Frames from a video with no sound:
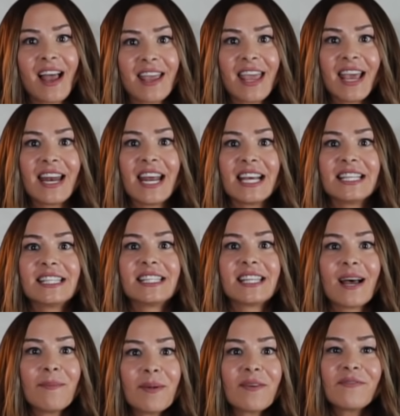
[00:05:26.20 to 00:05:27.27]
Again,
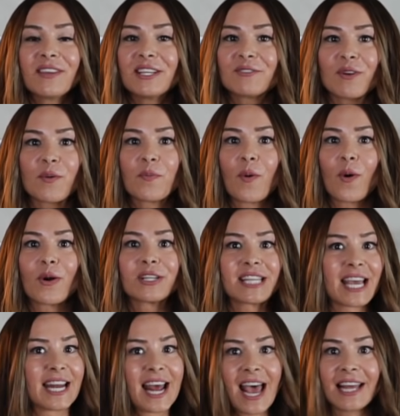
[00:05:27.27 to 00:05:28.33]
some of these reports
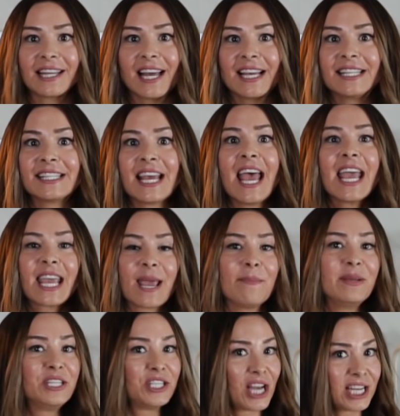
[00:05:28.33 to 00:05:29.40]
and headlines can
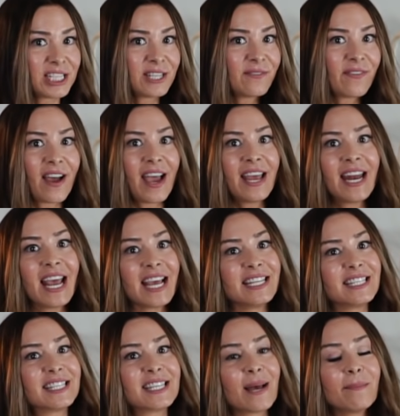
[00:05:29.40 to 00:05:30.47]
be justified
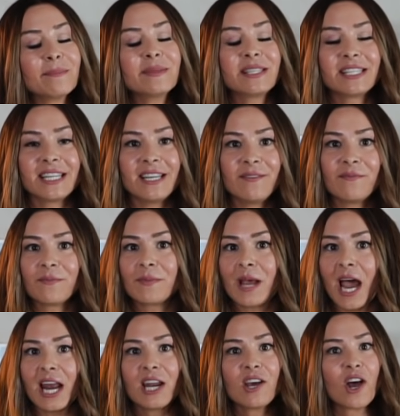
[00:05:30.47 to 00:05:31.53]
and some seem
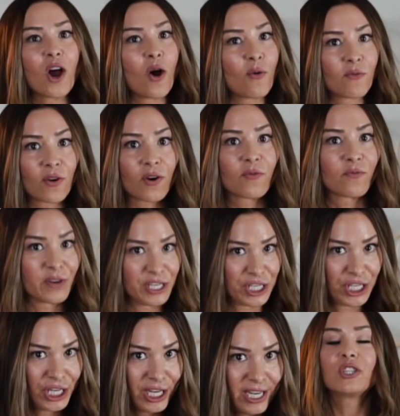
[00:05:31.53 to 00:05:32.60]
kind of
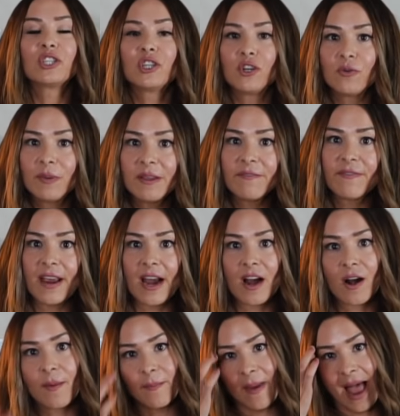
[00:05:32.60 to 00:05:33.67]
overreaching. To be
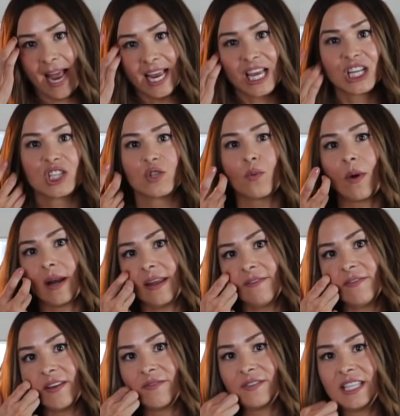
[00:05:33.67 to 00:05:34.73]
fair, back in
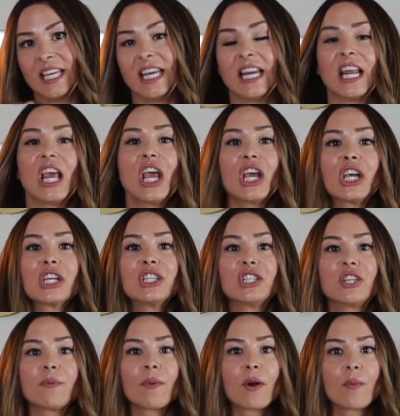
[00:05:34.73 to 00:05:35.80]
2015,
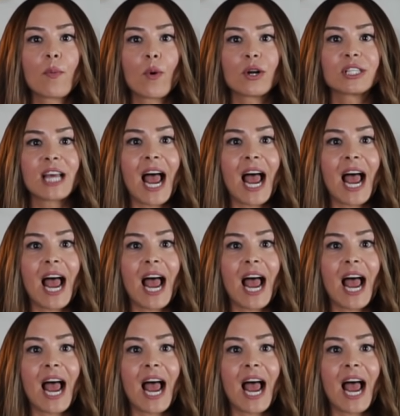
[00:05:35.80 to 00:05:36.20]
Consumer Reports